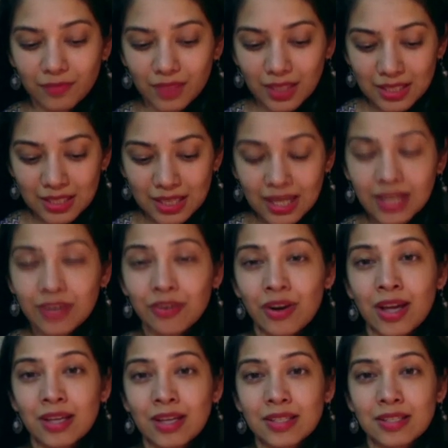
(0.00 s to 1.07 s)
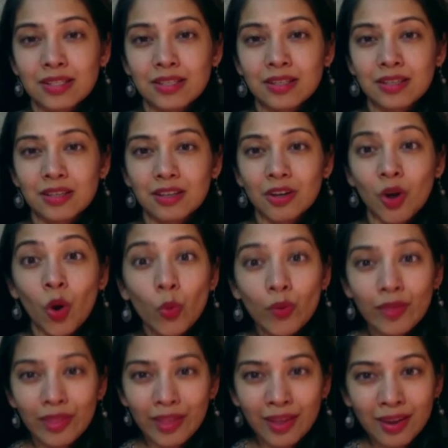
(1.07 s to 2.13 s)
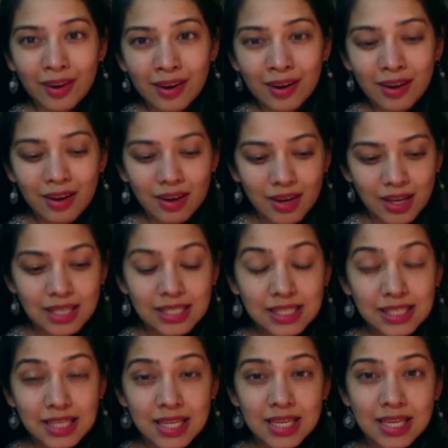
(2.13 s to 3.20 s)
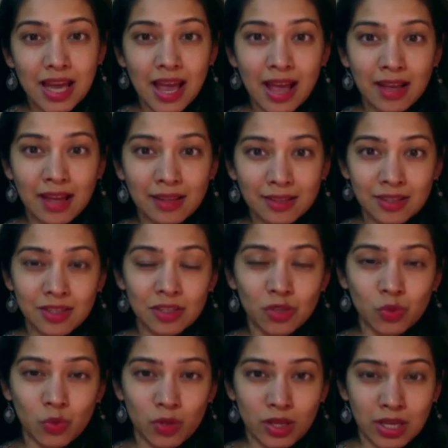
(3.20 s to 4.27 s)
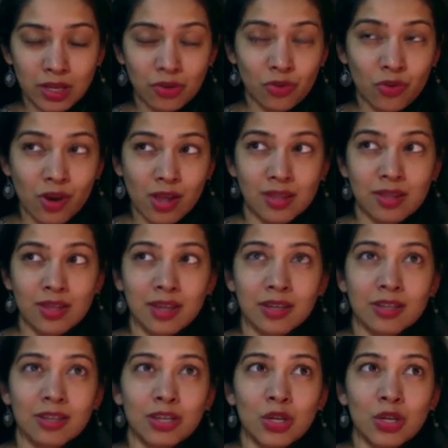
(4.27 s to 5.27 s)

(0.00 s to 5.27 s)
take rest, go within, seek answers within, rather than